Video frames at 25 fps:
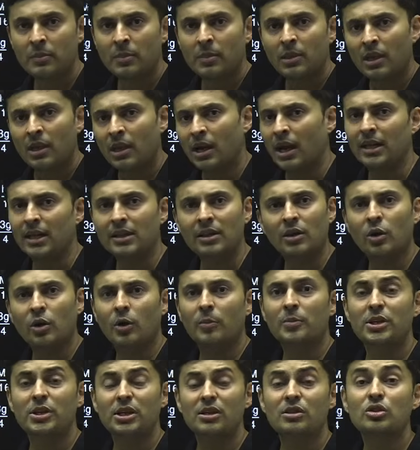Other
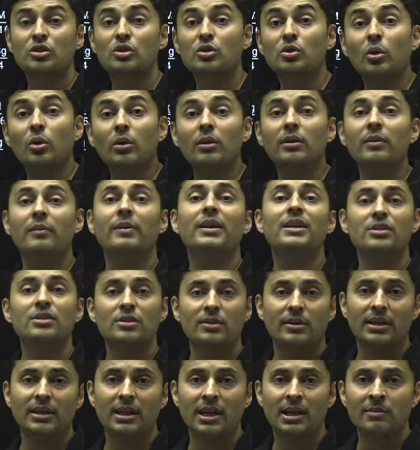options, don't waste your
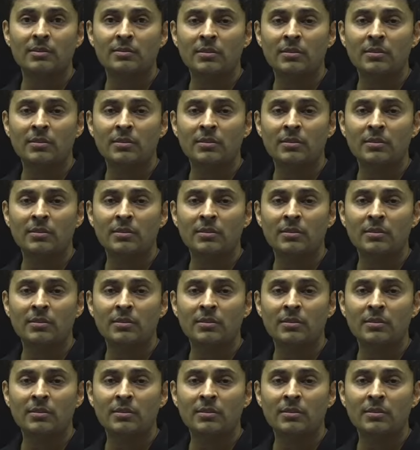time,